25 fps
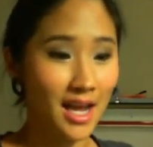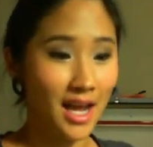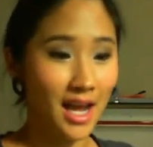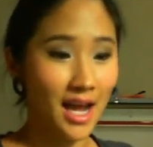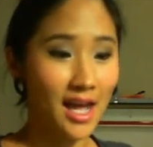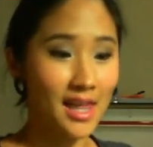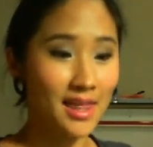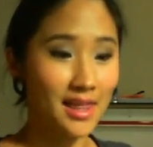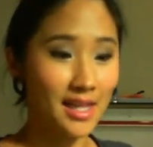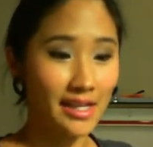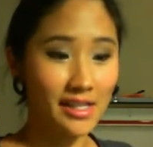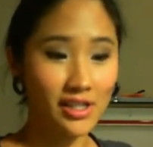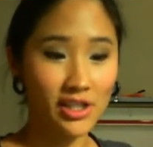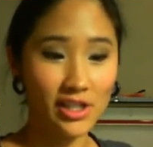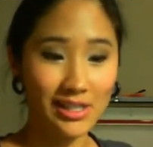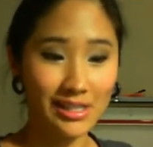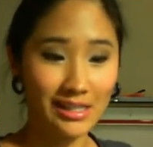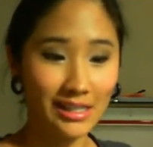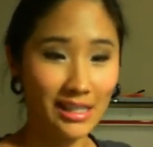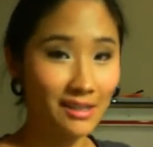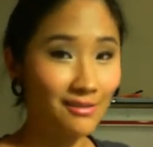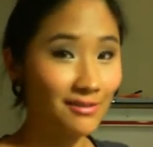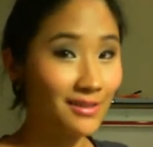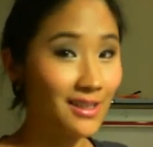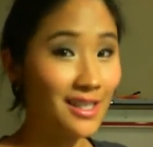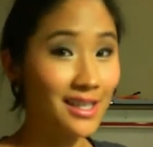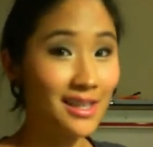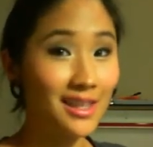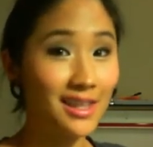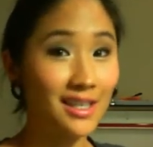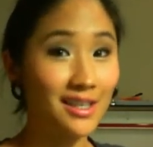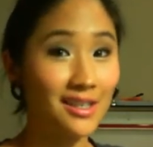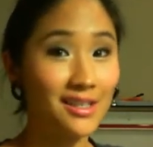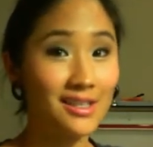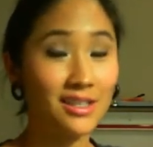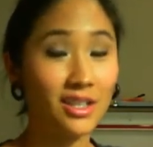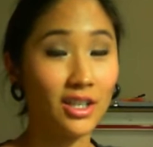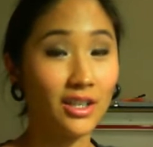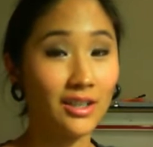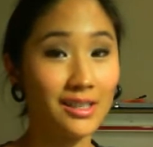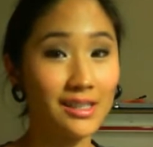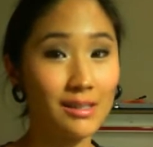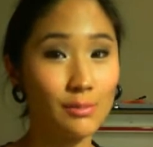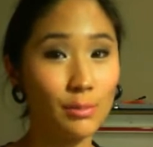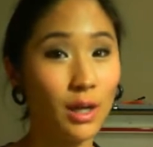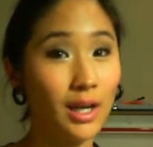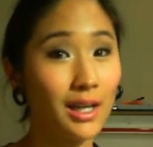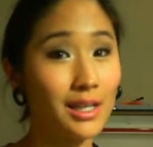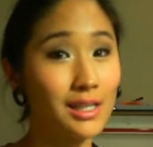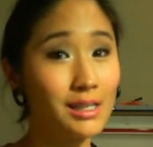and then just leave it in there as long as
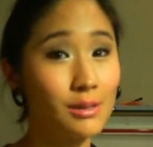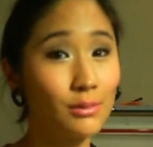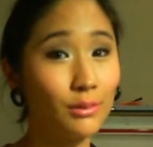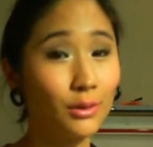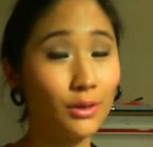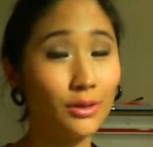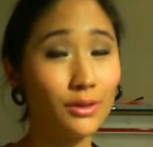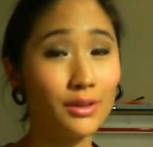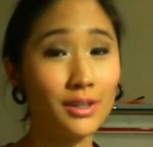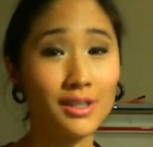possible.